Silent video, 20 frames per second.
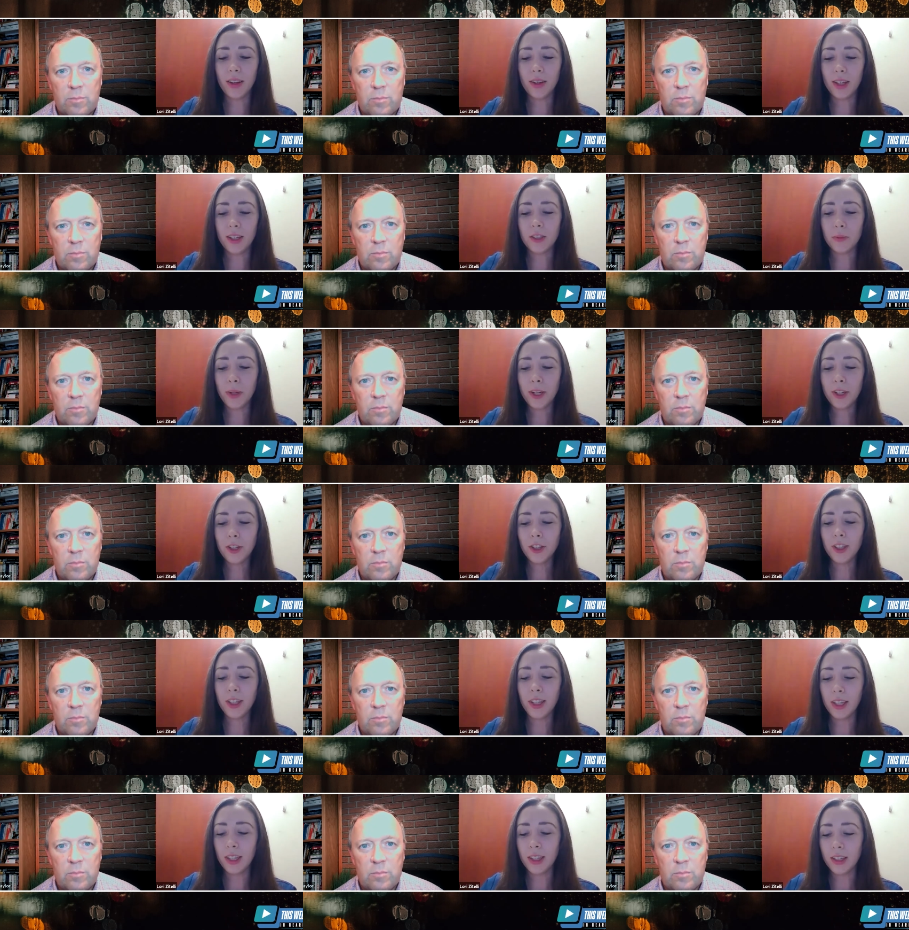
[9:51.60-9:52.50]

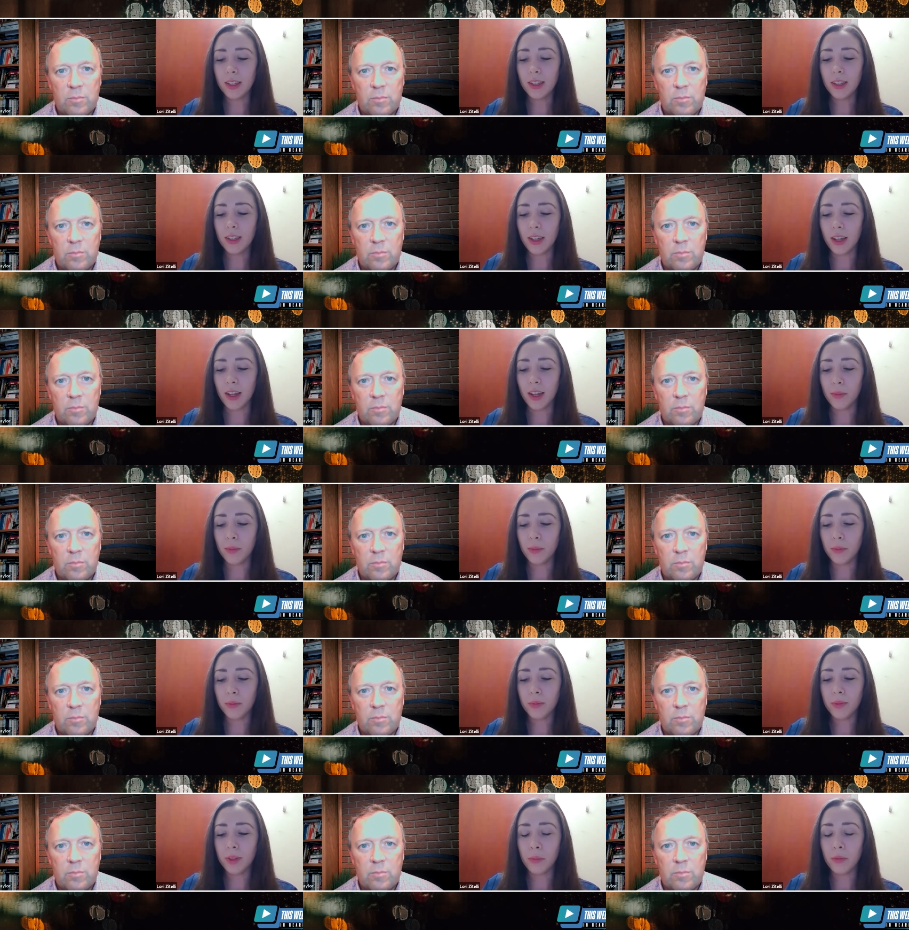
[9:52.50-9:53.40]
Speaker 1: especially
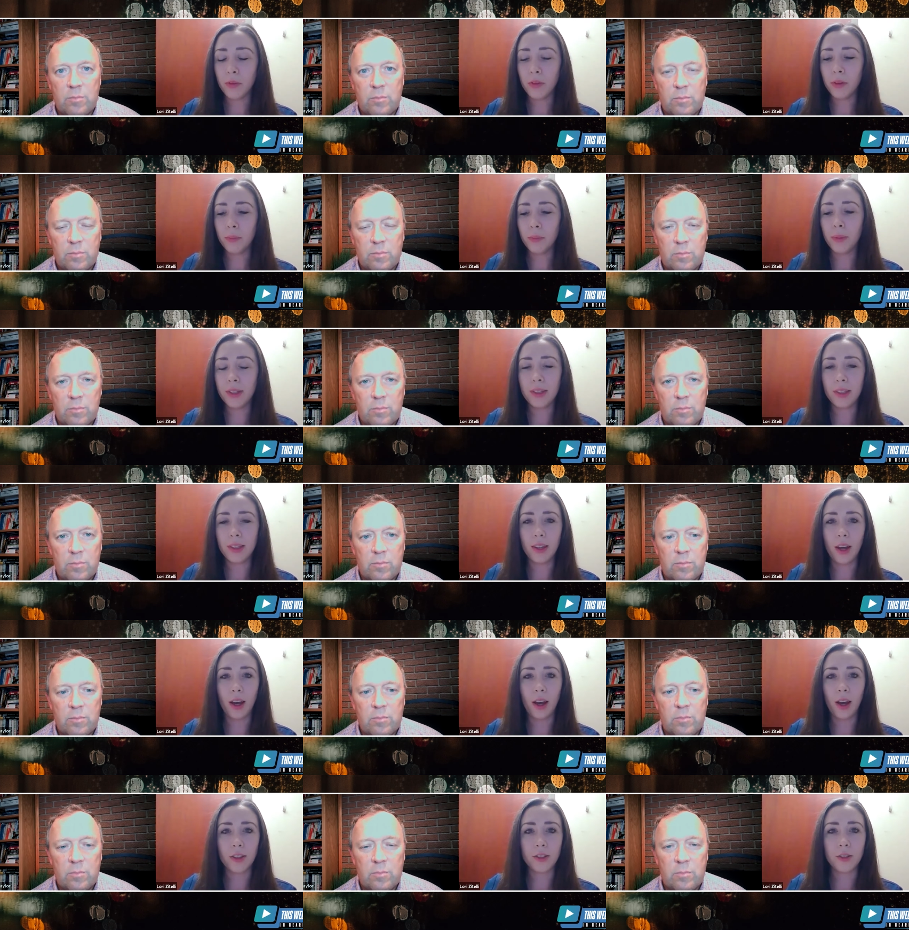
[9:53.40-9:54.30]
um, some of the busy
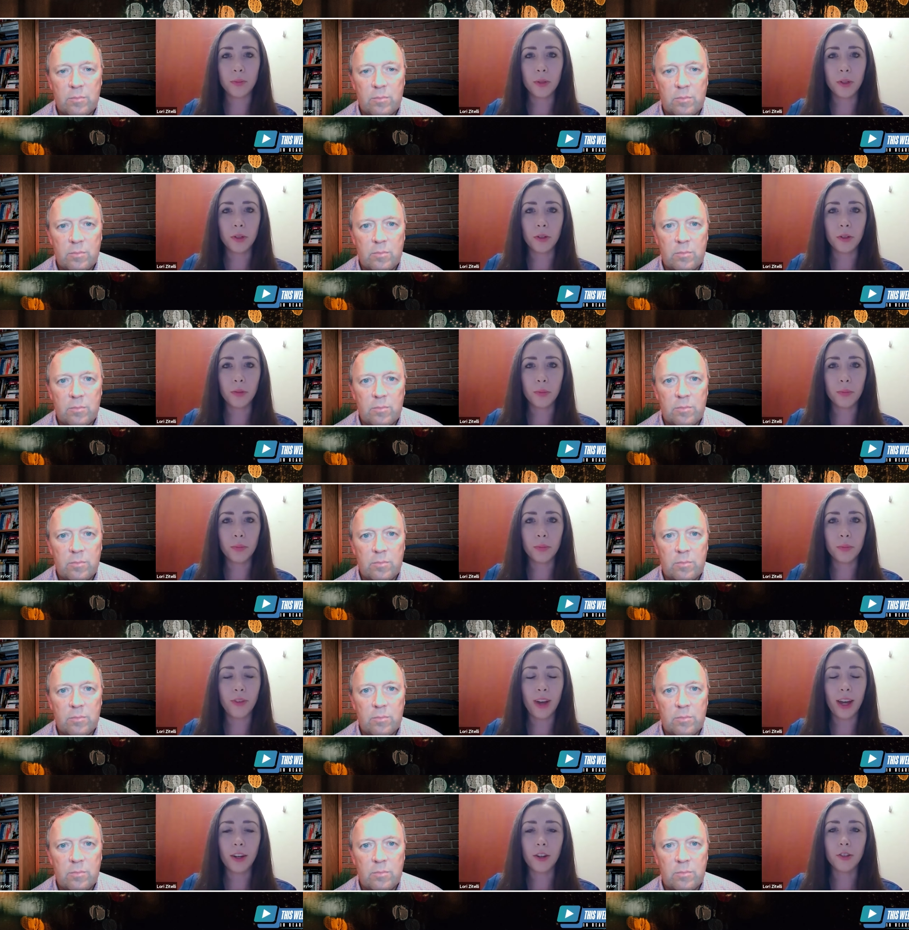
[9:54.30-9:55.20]
hospital
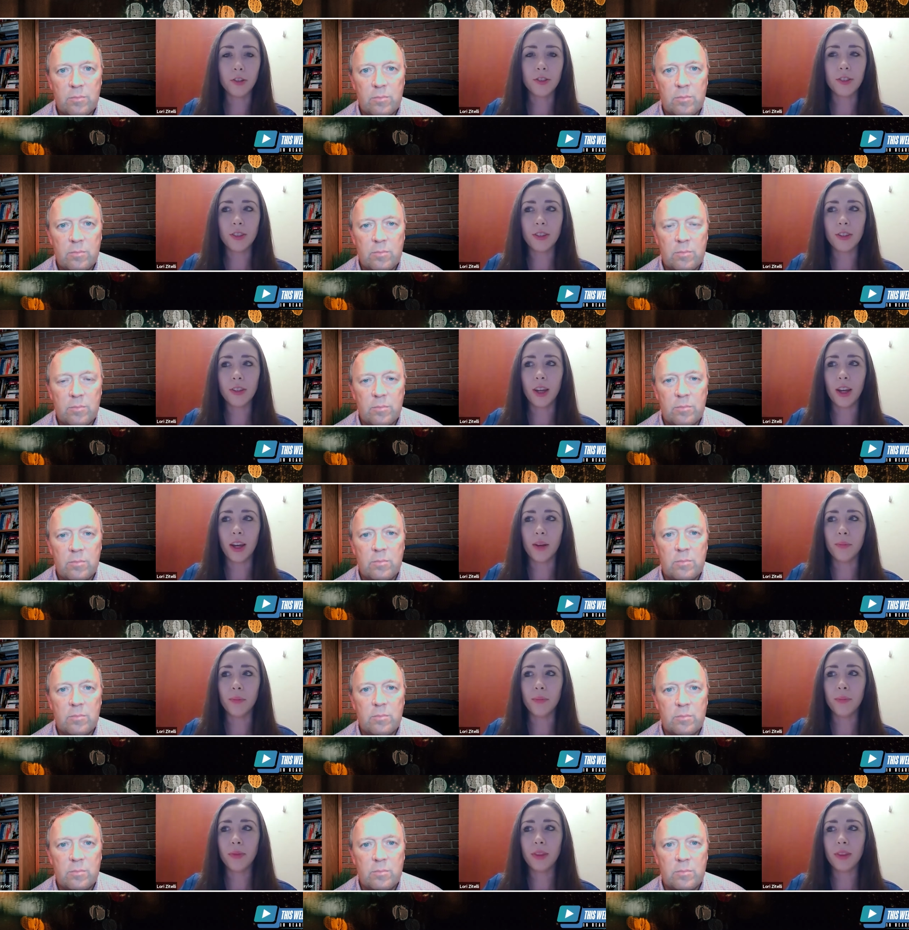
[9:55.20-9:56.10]
providers,
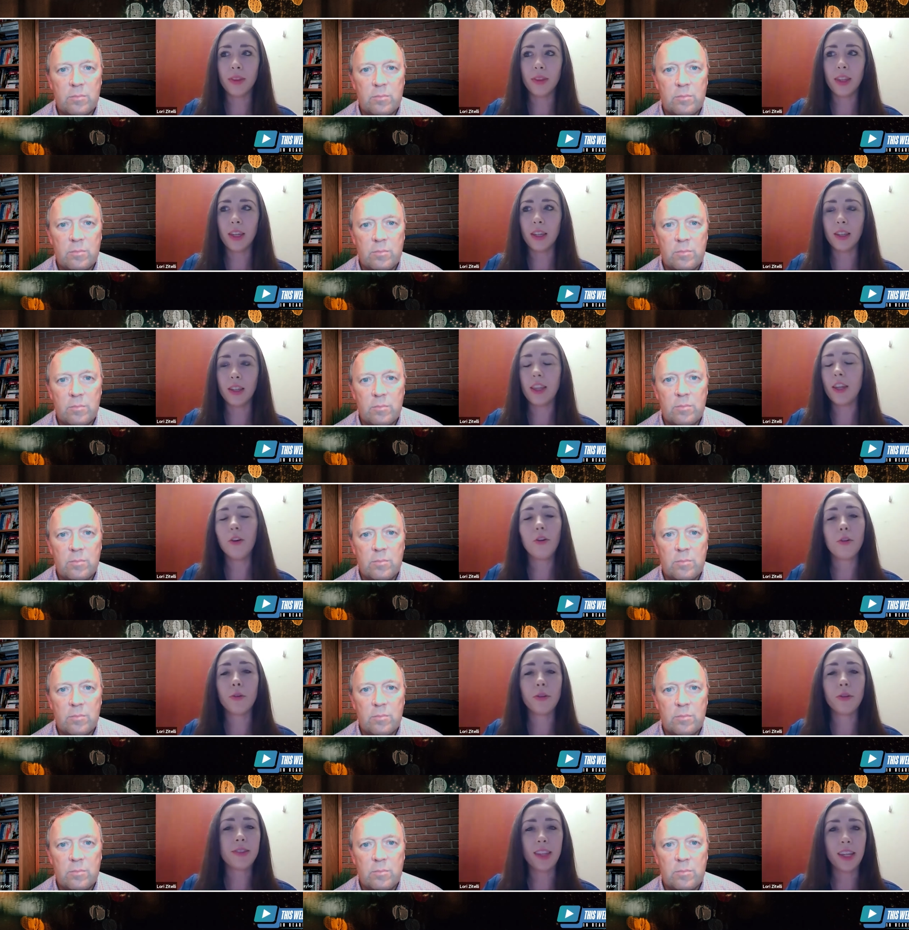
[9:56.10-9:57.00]
um, they, they don't
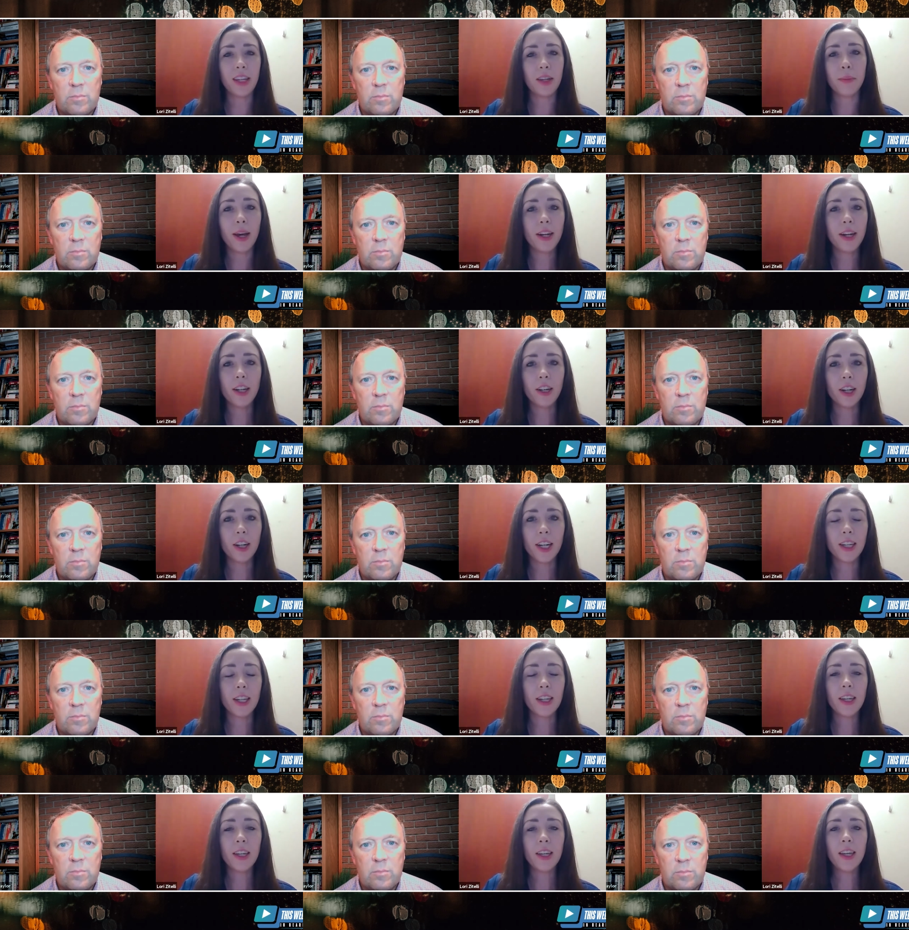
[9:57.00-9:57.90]
always think about
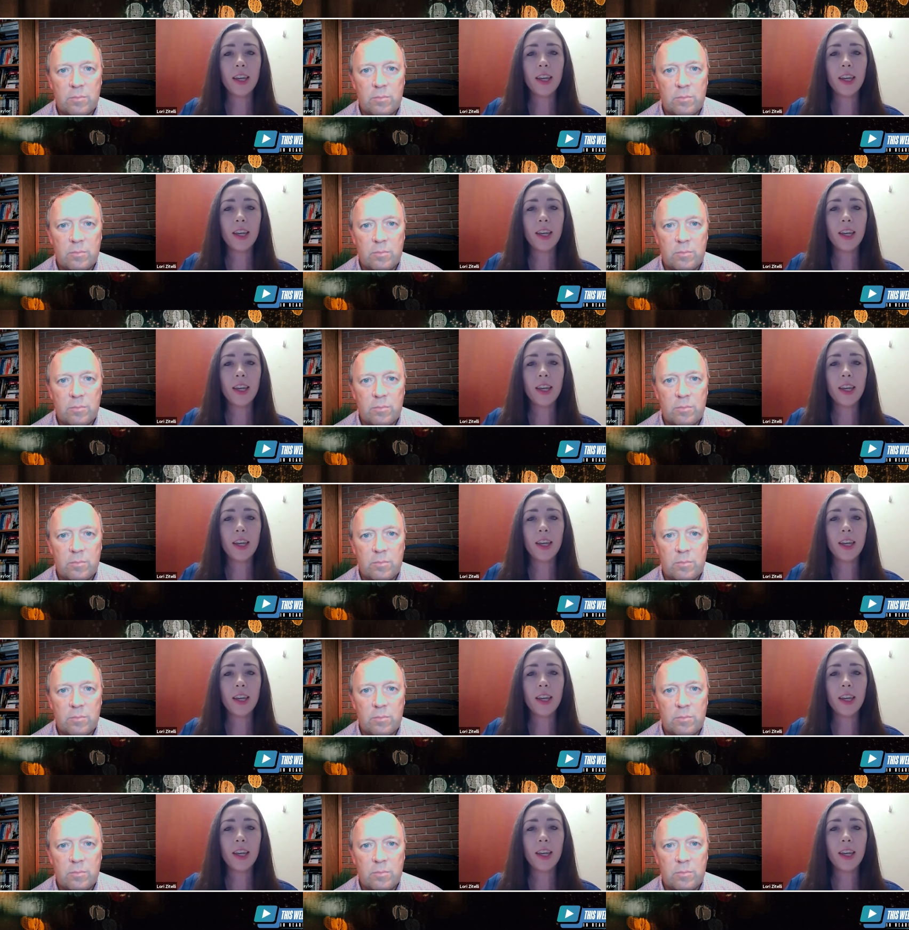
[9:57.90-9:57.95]
hearing.